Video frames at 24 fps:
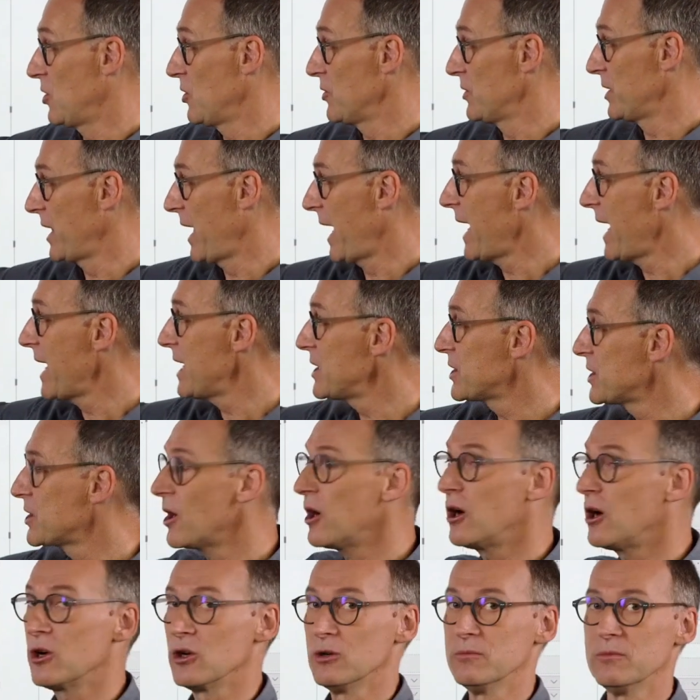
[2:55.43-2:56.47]
on any
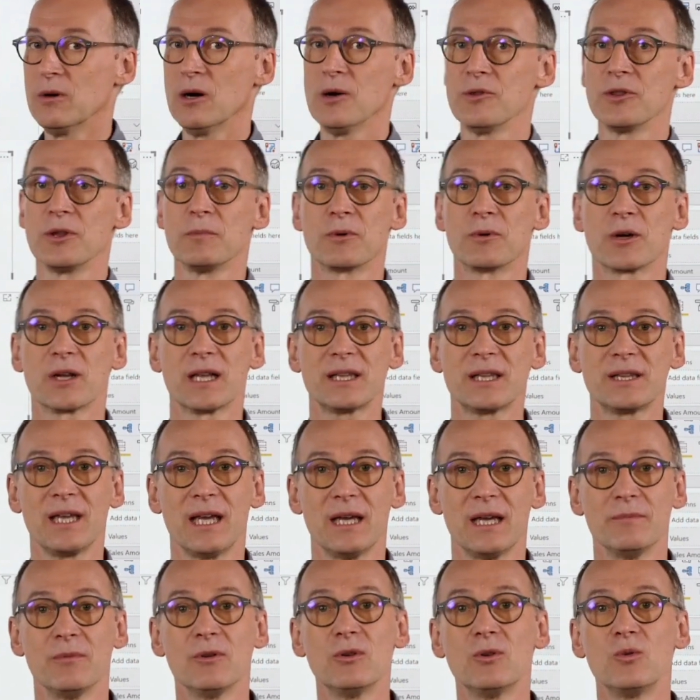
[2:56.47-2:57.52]
column on the product
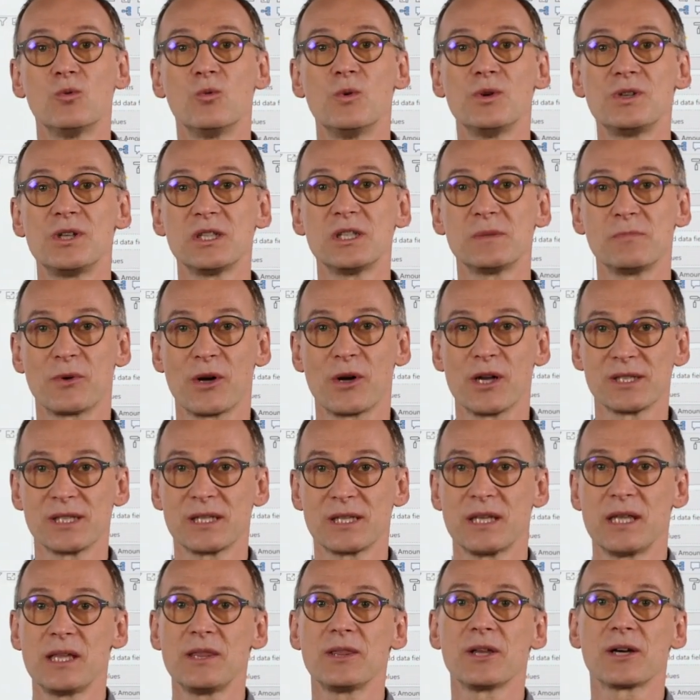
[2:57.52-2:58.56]
table which is present
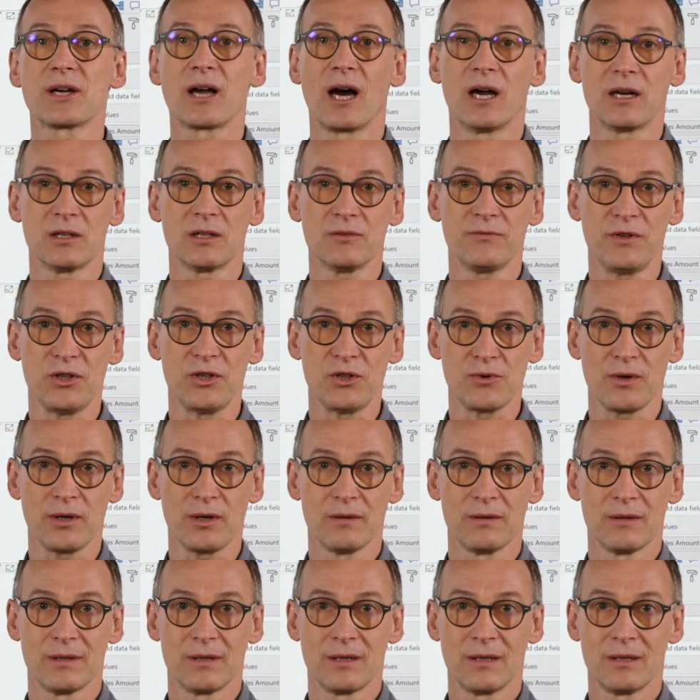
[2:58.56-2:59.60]
in the current visual.
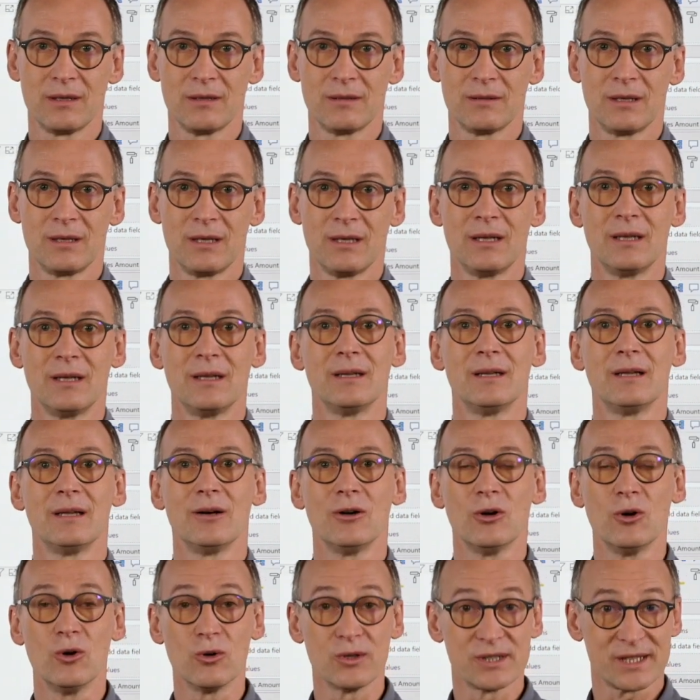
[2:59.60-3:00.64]

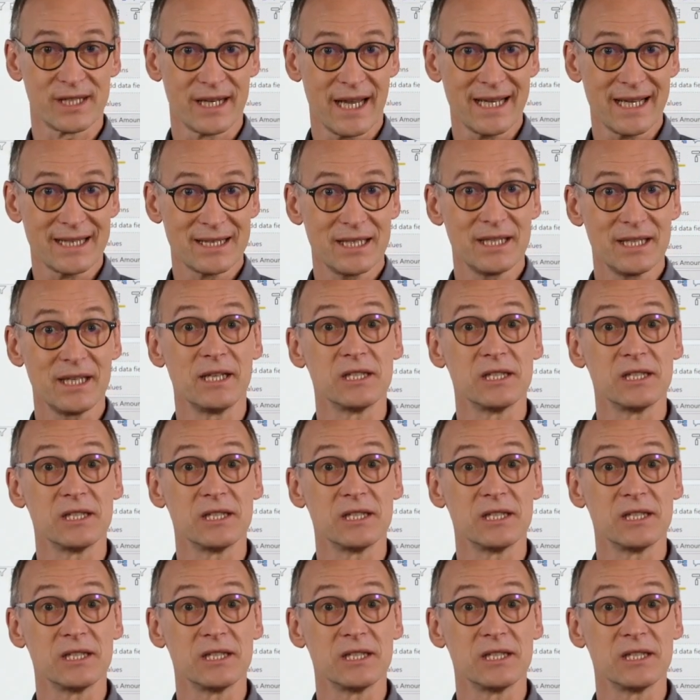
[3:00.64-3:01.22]
All selected